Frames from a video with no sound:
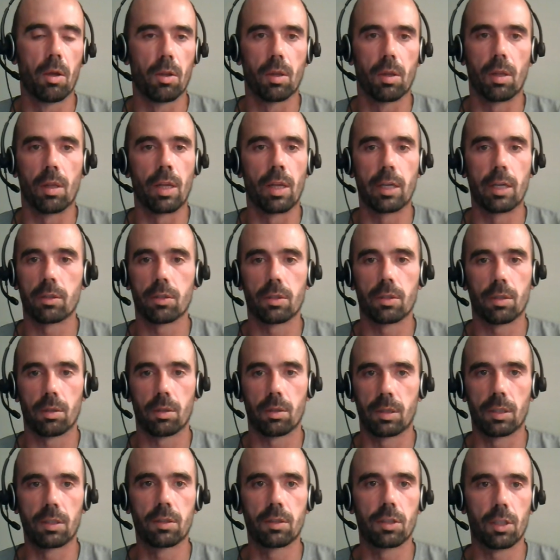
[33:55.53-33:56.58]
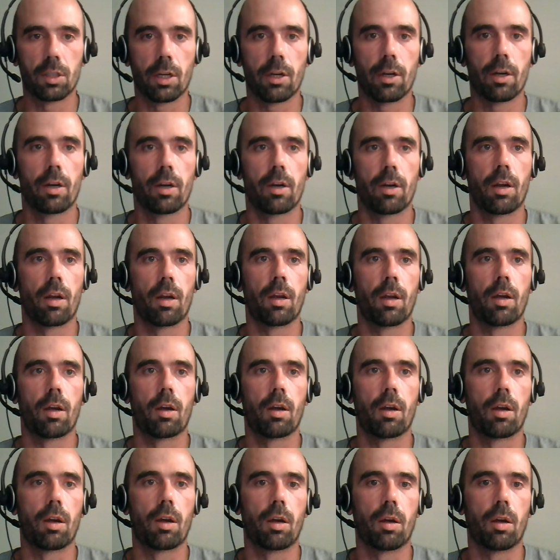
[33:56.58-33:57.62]
later this year.
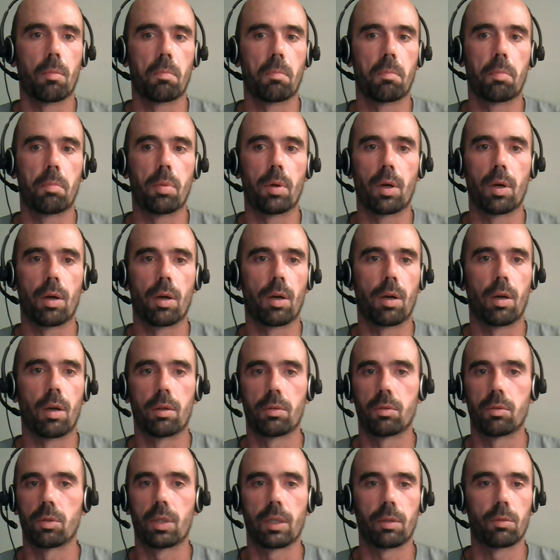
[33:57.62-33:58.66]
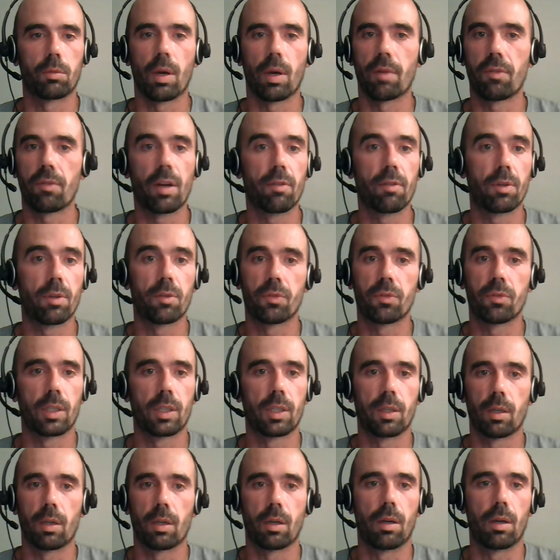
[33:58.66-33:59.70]
But you have
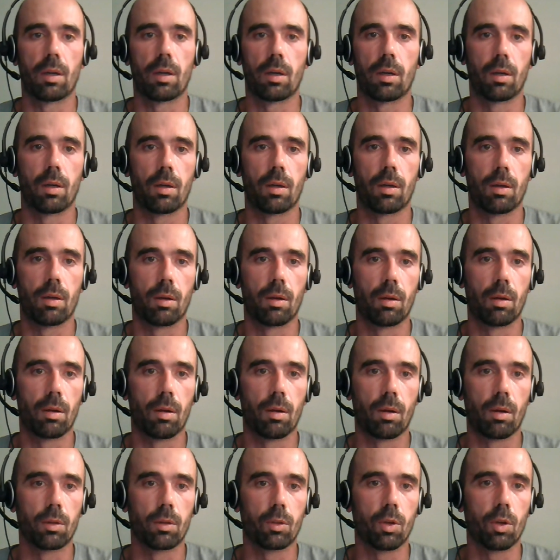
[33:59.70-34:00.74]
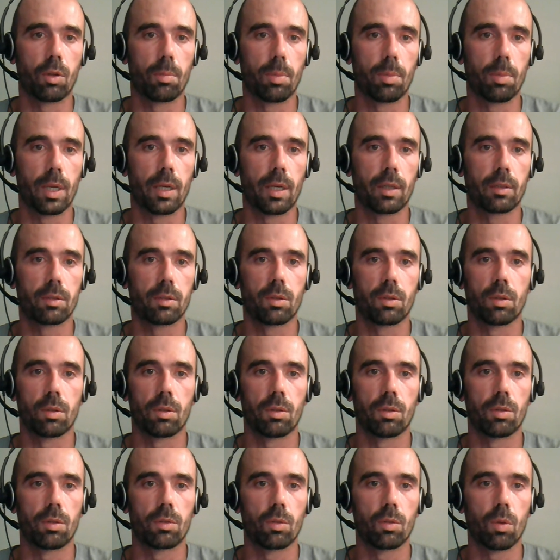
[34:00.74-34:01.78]
everything on Codeplex.
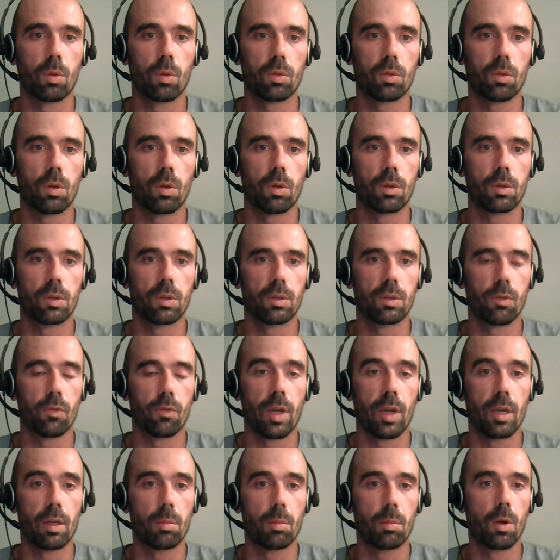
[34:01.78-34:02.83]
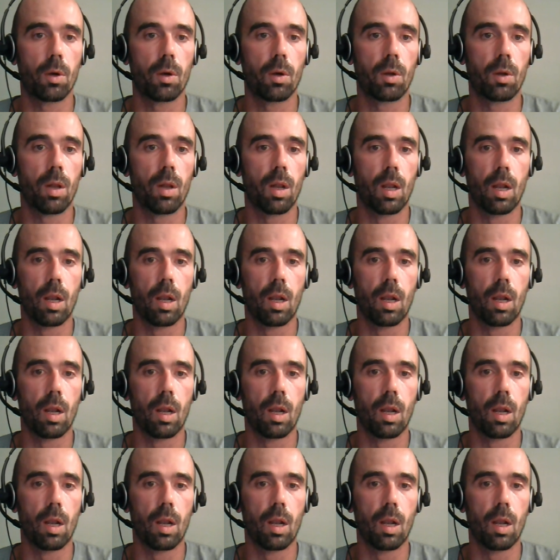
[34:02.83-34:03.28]
The source code is available.